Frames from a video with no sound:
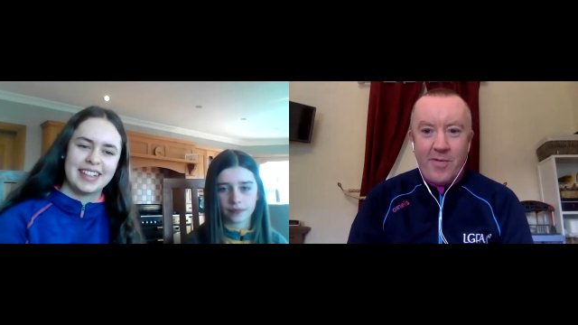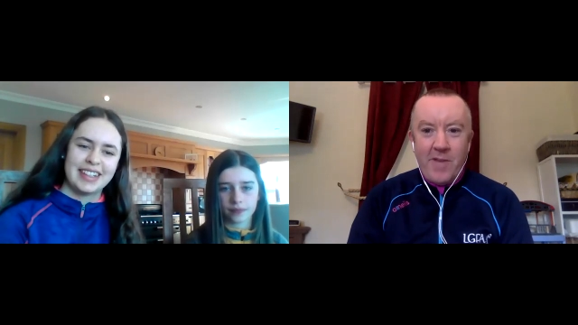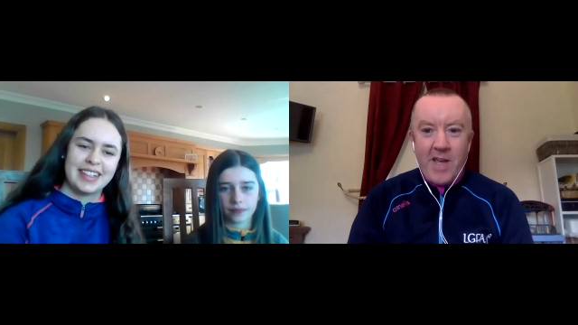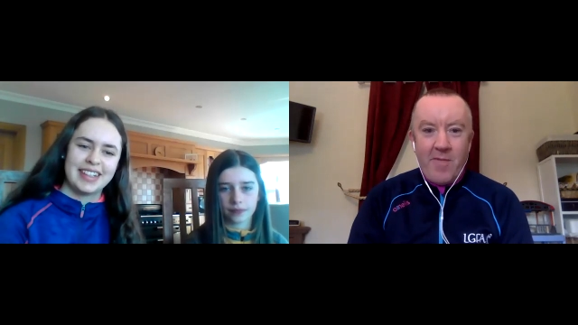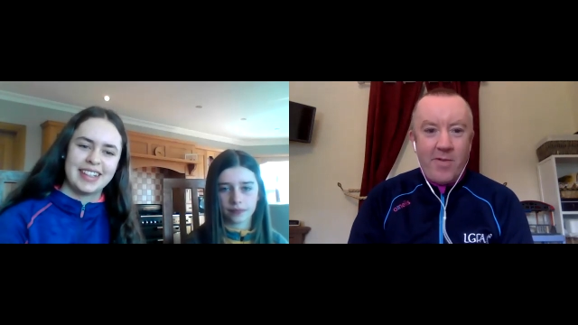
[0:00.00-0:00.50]

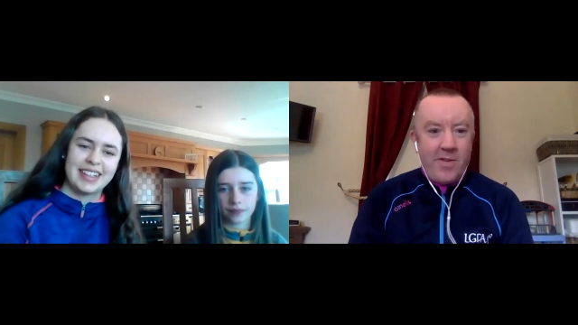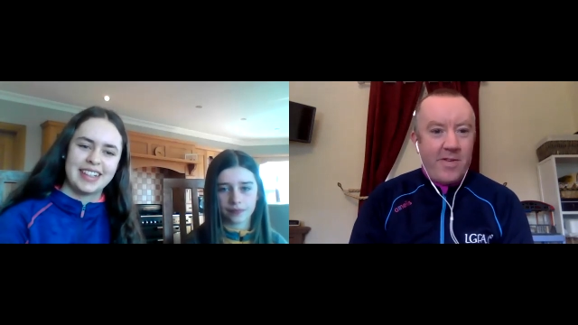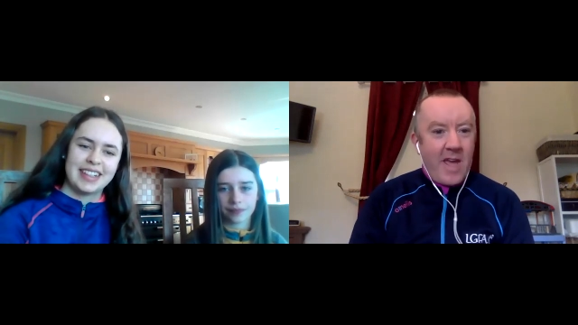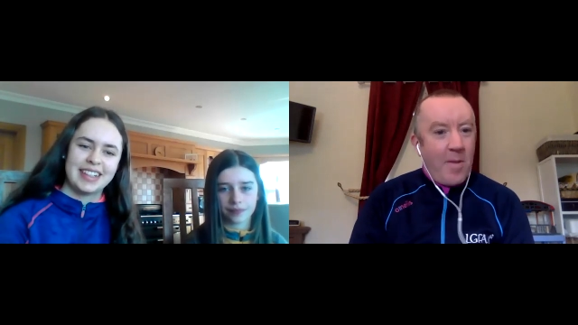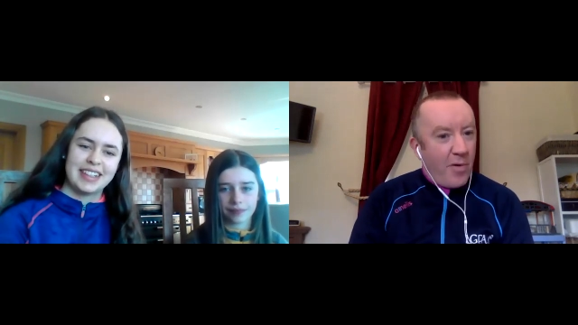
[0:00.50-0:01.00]
Speaker 1: from Niamh was to
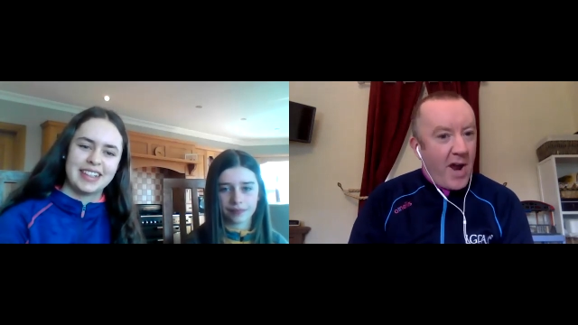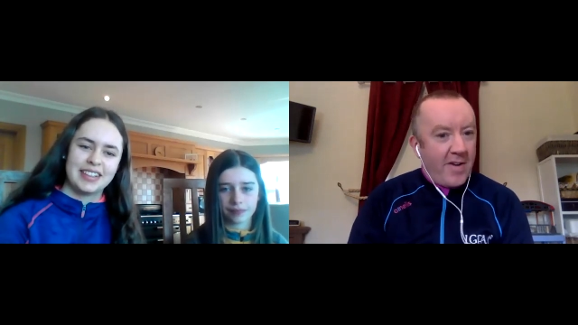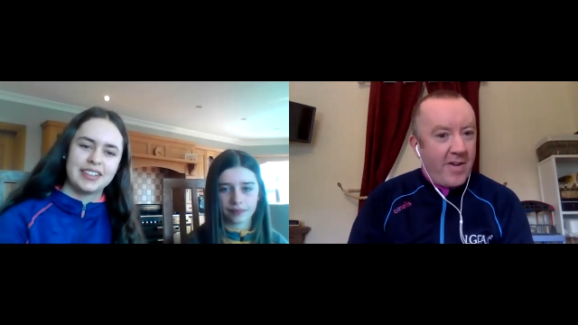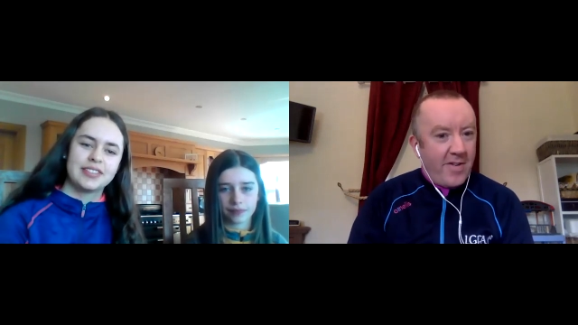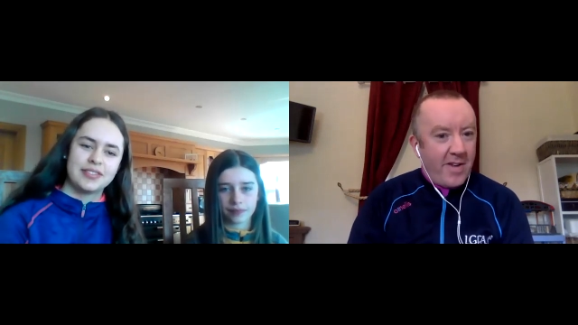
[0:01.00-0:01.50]
stay
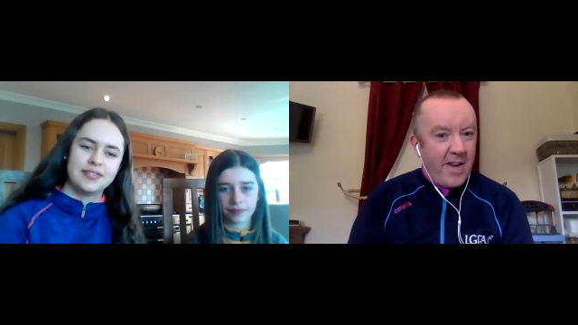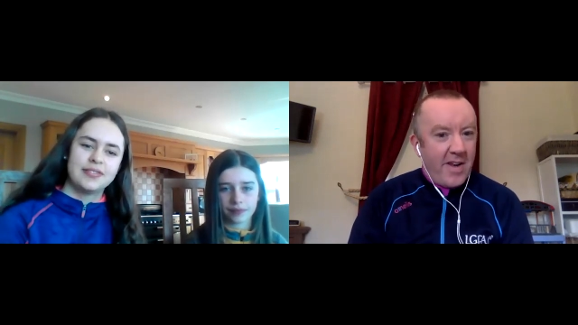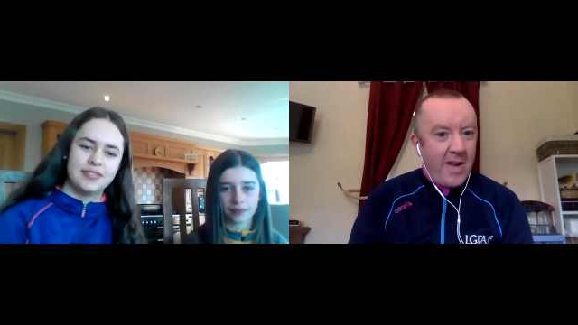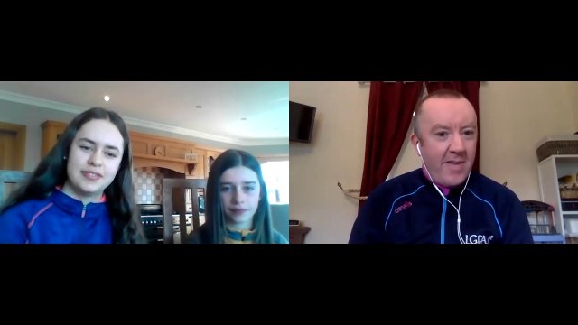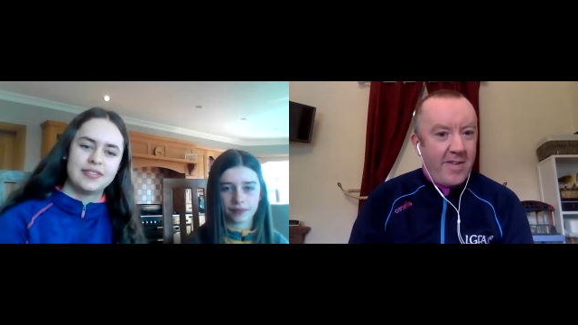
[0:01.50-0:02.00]
practicing
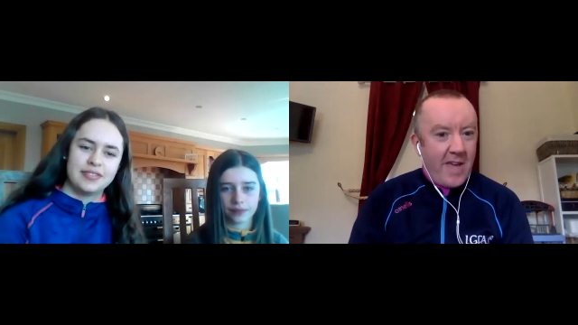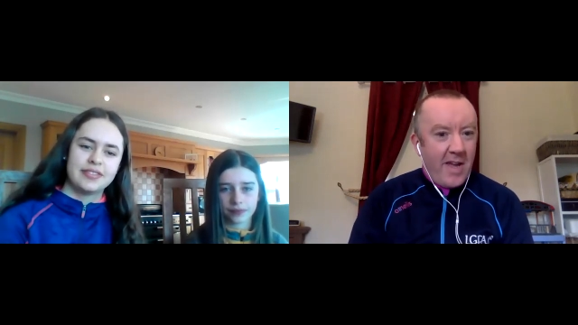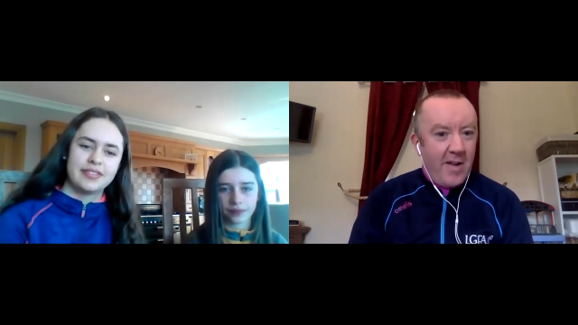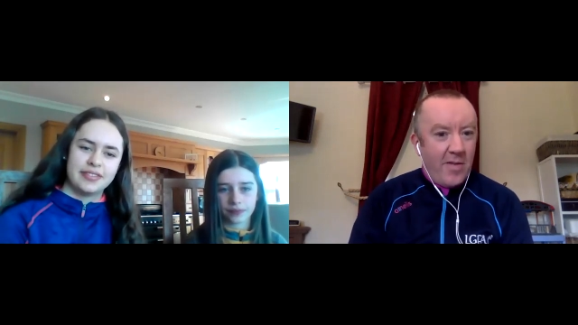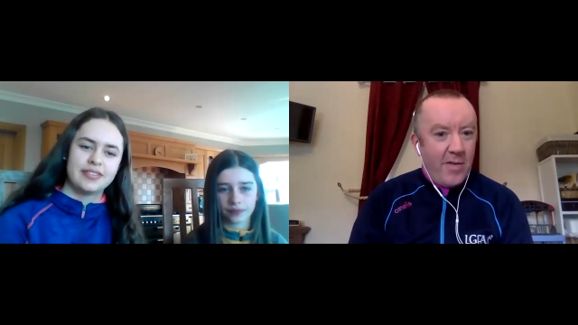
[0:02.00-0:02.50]
and, and
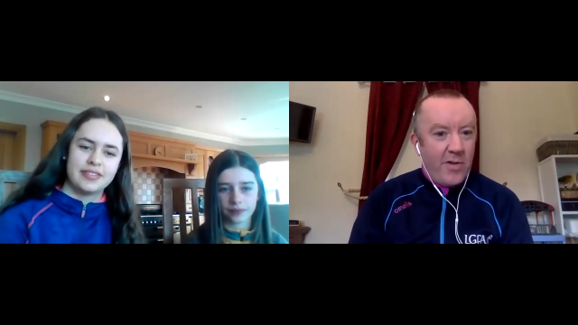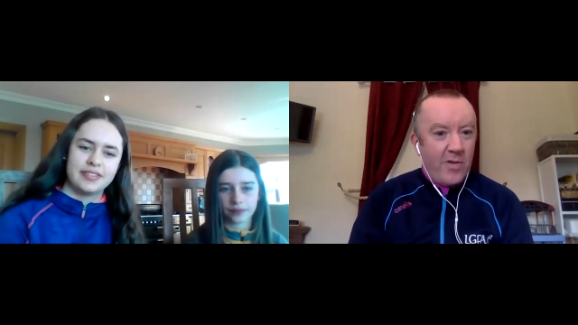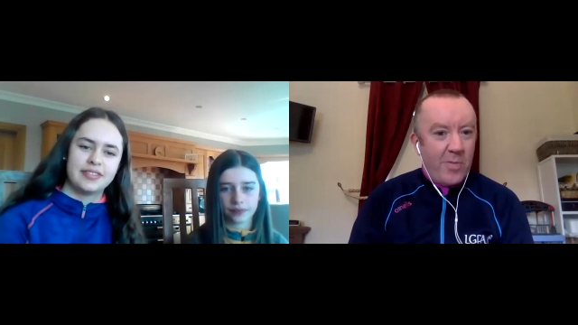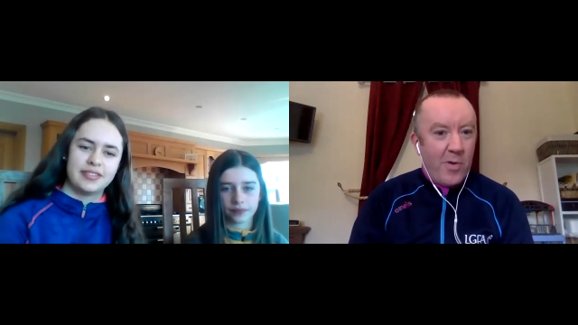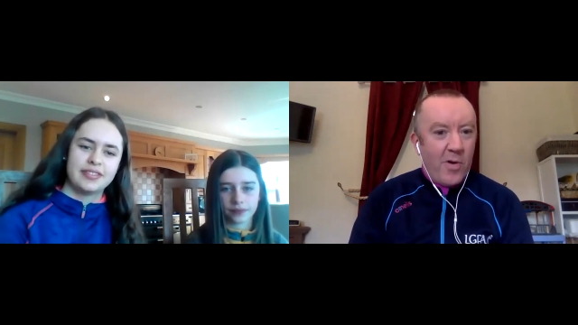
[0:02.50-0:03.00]
stay loving
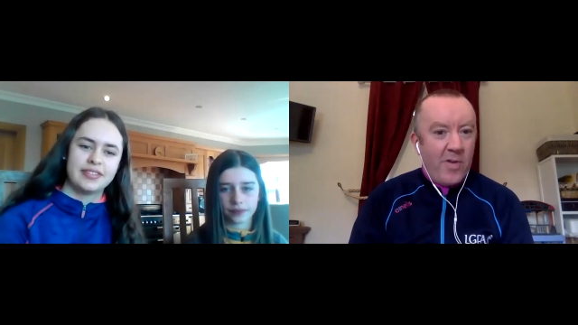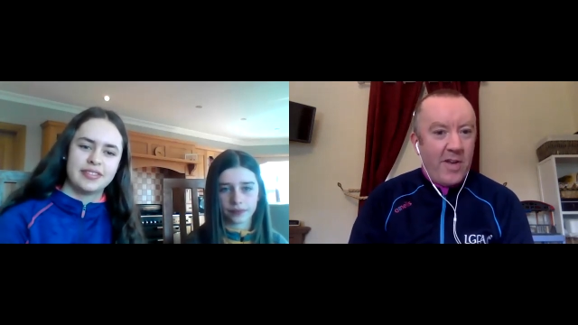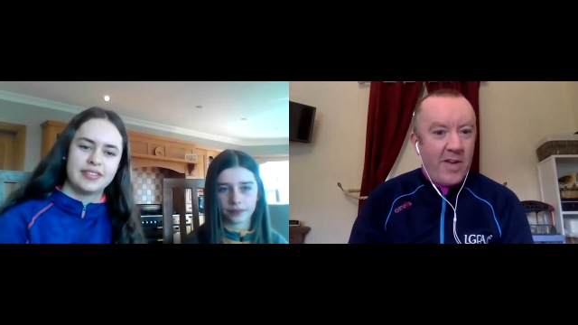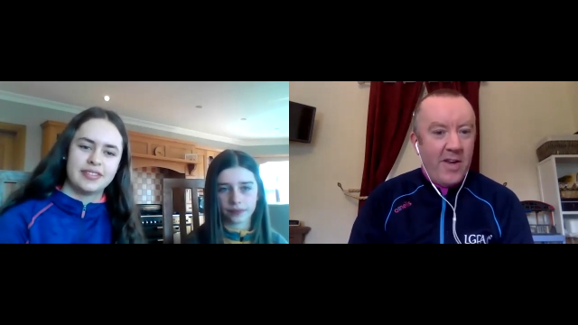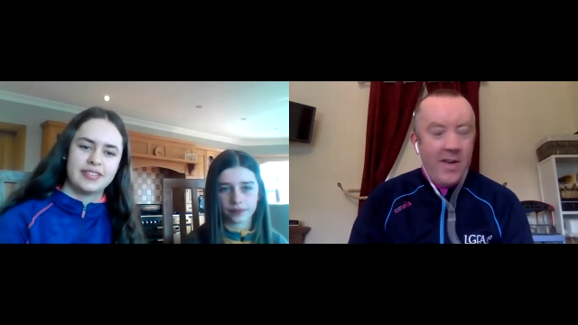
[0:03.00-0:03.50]
your sport
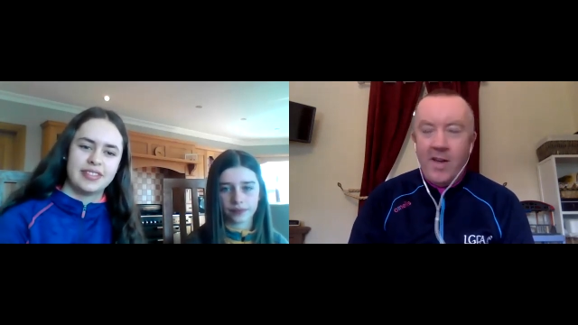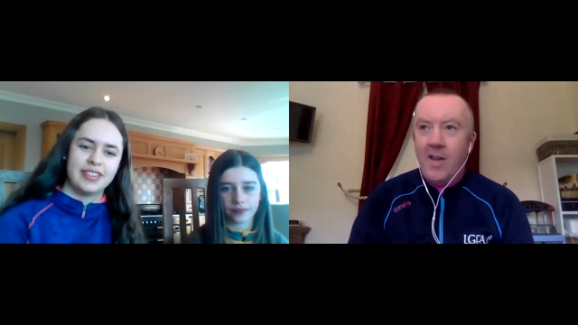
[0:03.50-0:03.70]
and